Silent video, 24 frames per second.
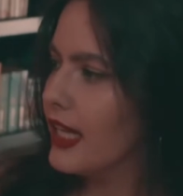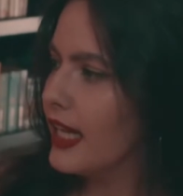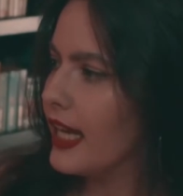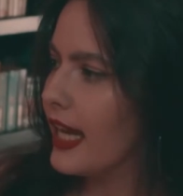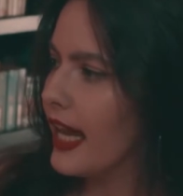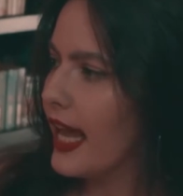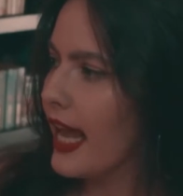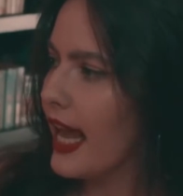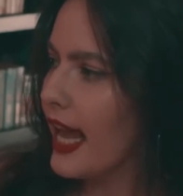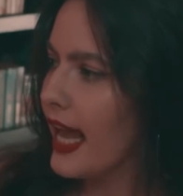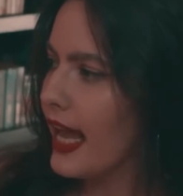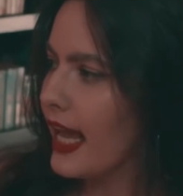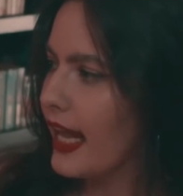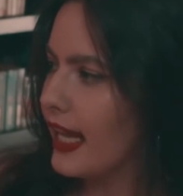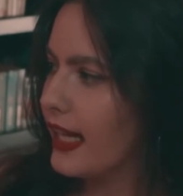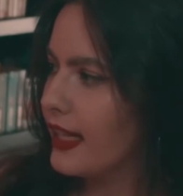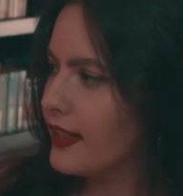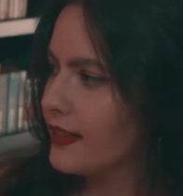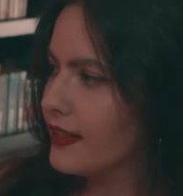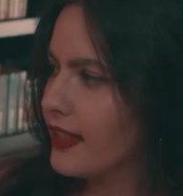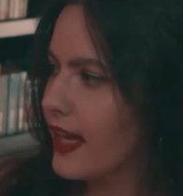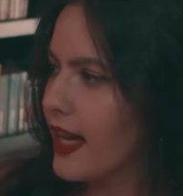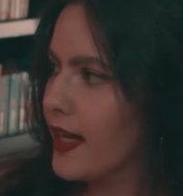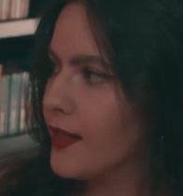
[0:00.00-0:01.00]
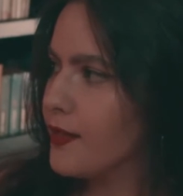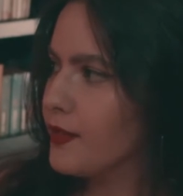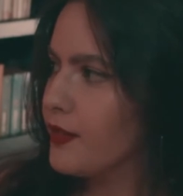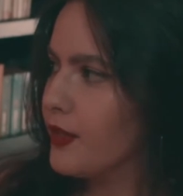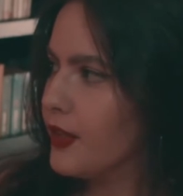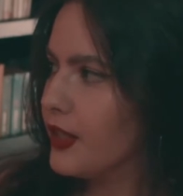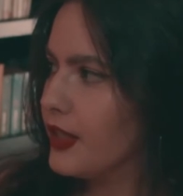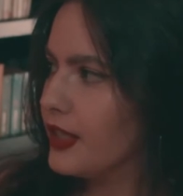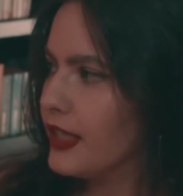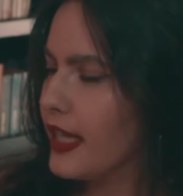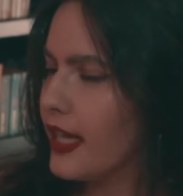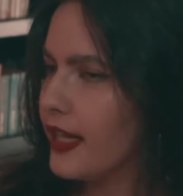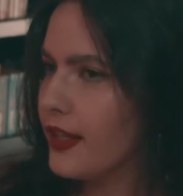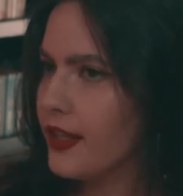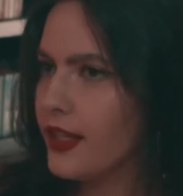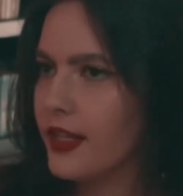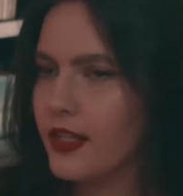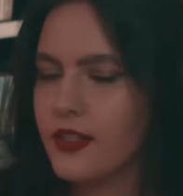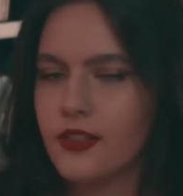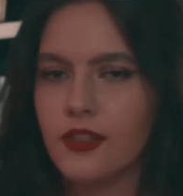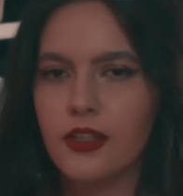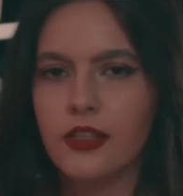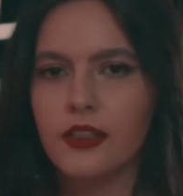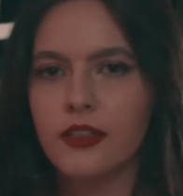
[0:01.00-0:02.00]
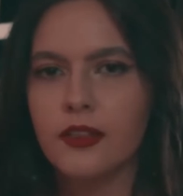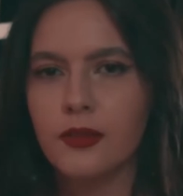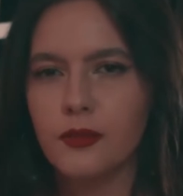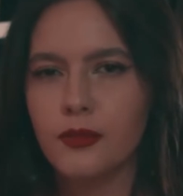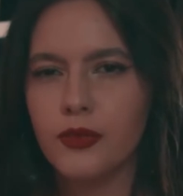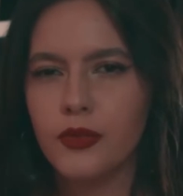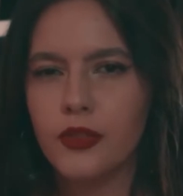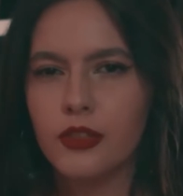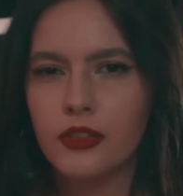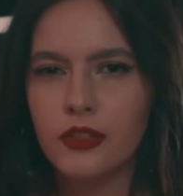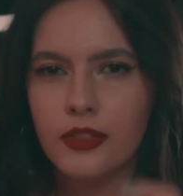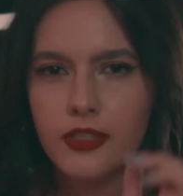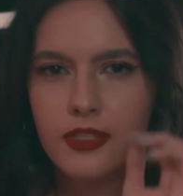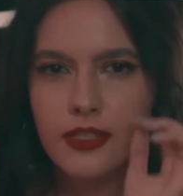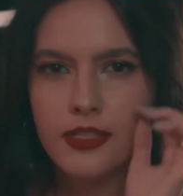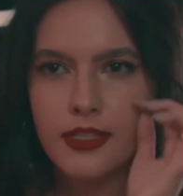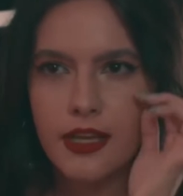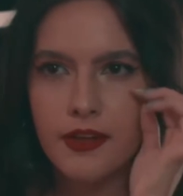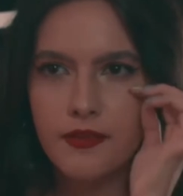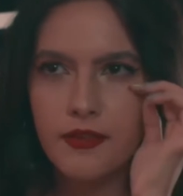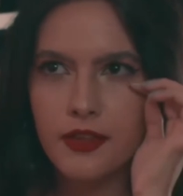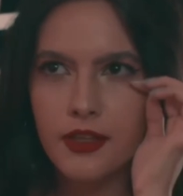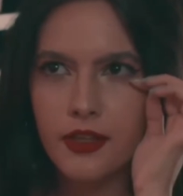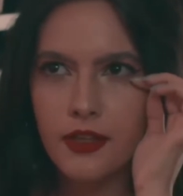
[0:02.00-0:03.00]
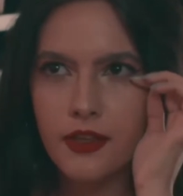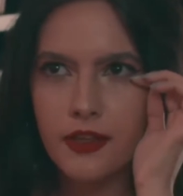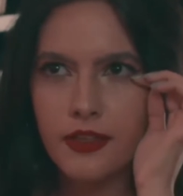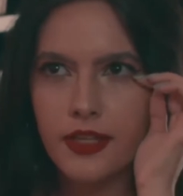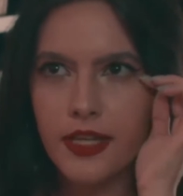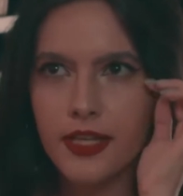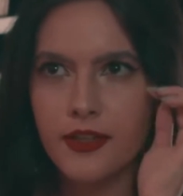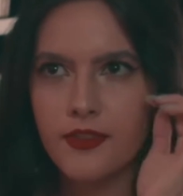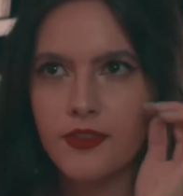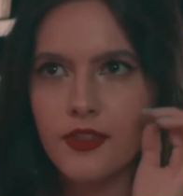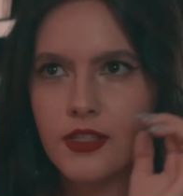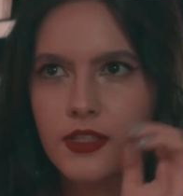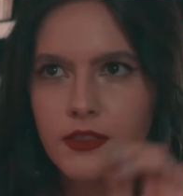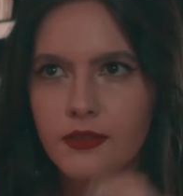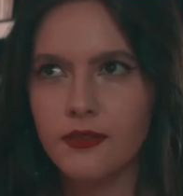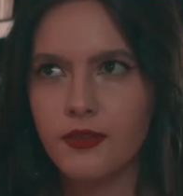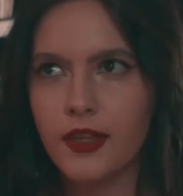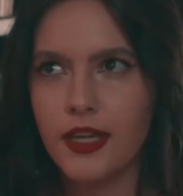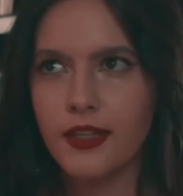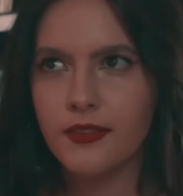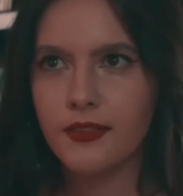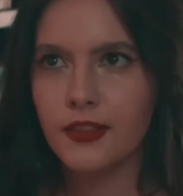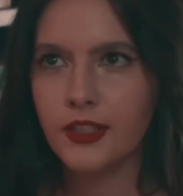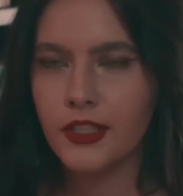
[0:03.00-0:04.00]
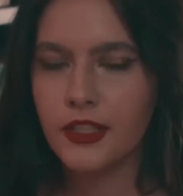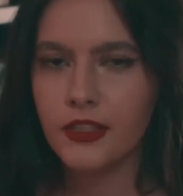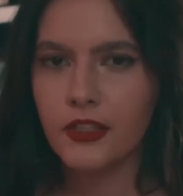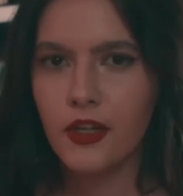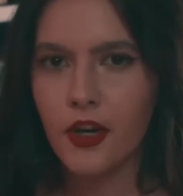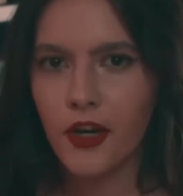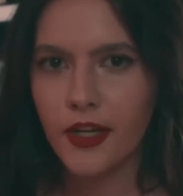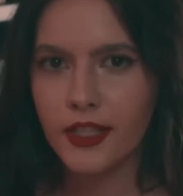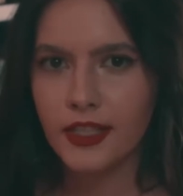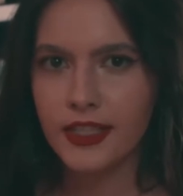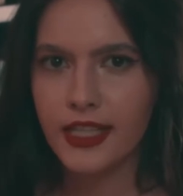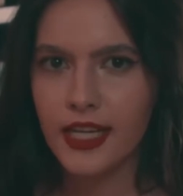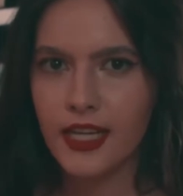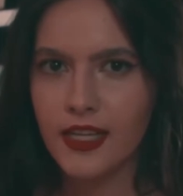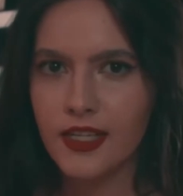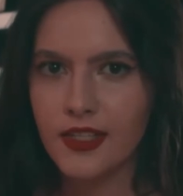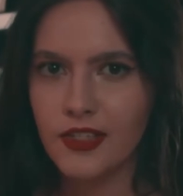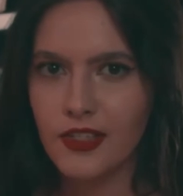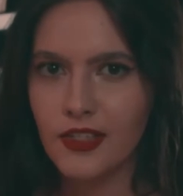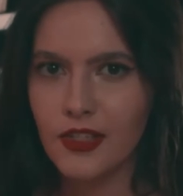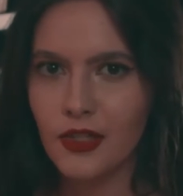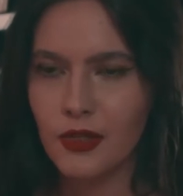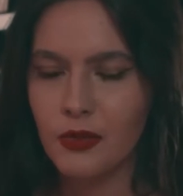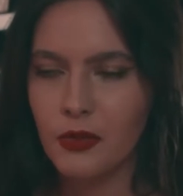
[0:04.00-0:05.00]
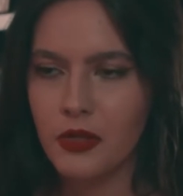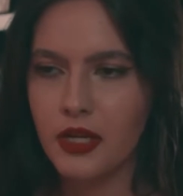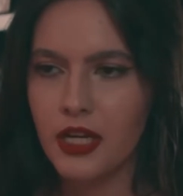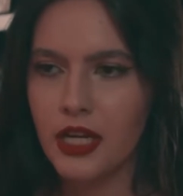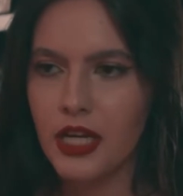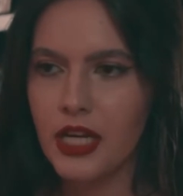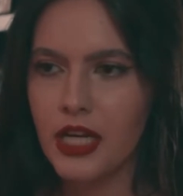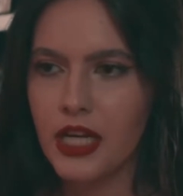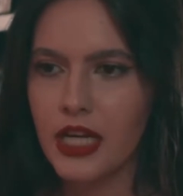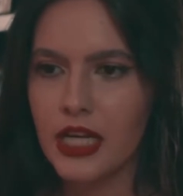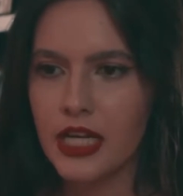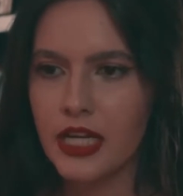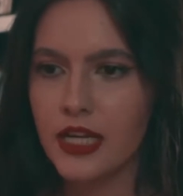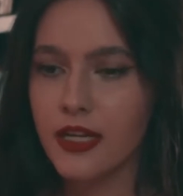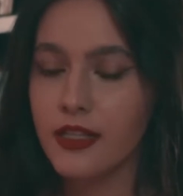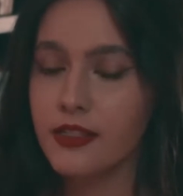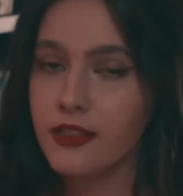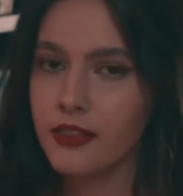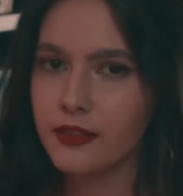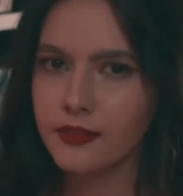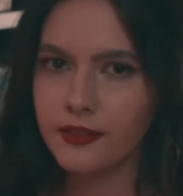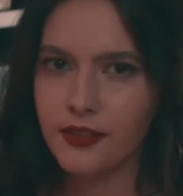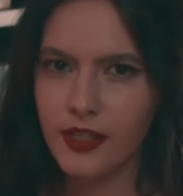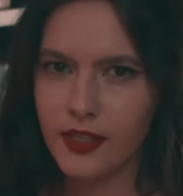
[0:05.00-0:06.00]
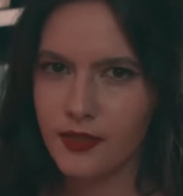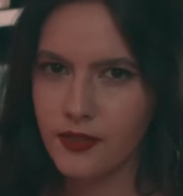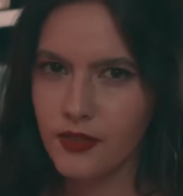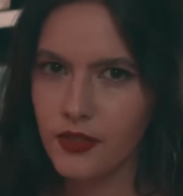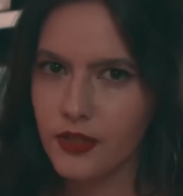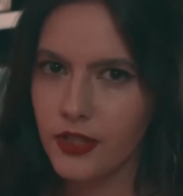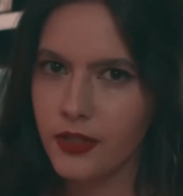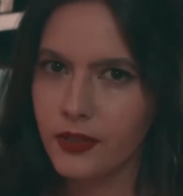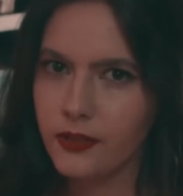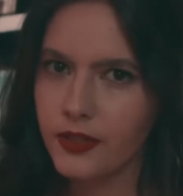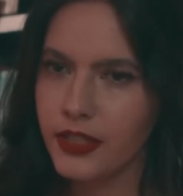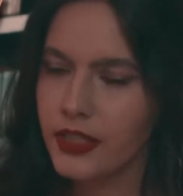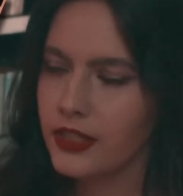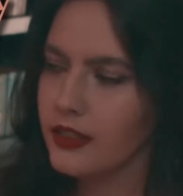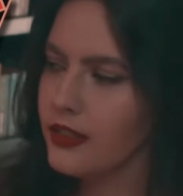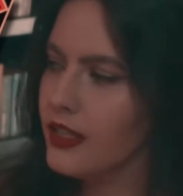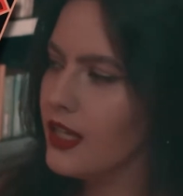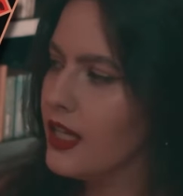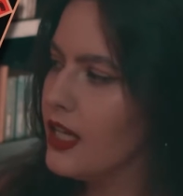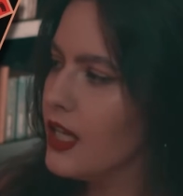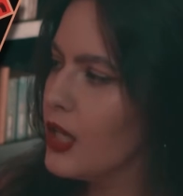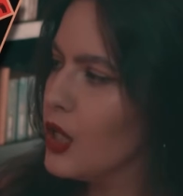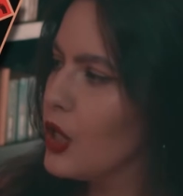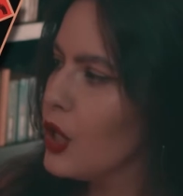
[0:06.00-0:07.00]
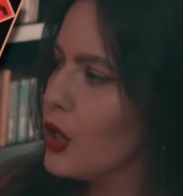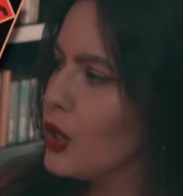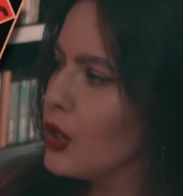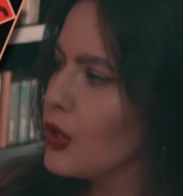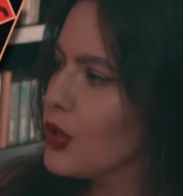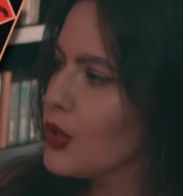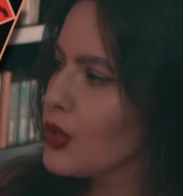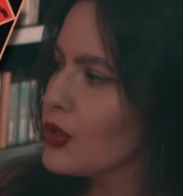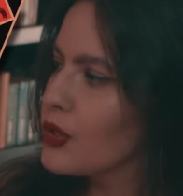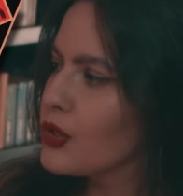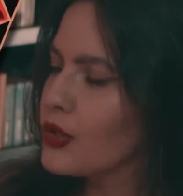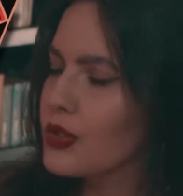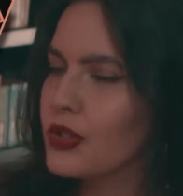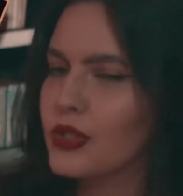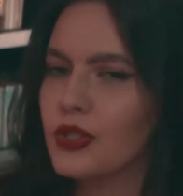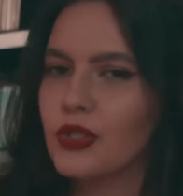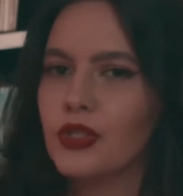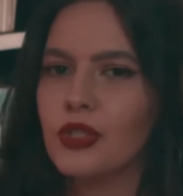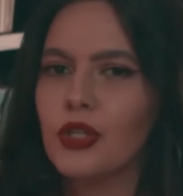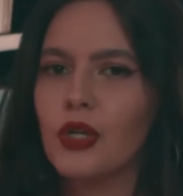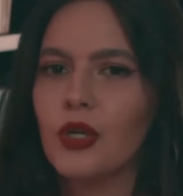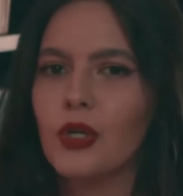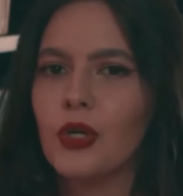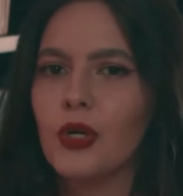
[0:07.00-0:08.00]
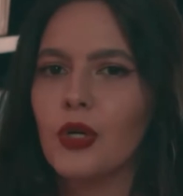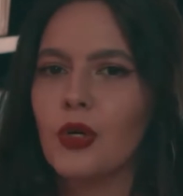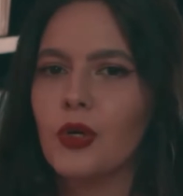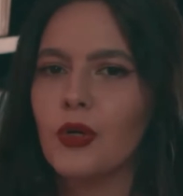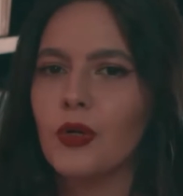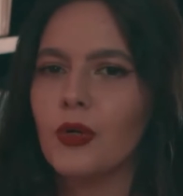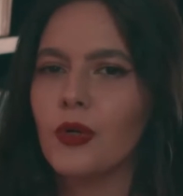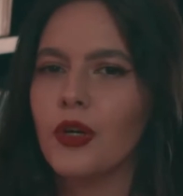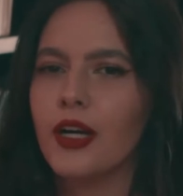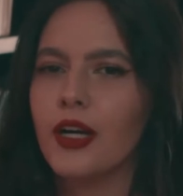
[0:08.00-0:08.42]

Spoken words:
And I've heard that his other book, The Seven Deaths of Evelyn Hardcastle, is a 5-star read. So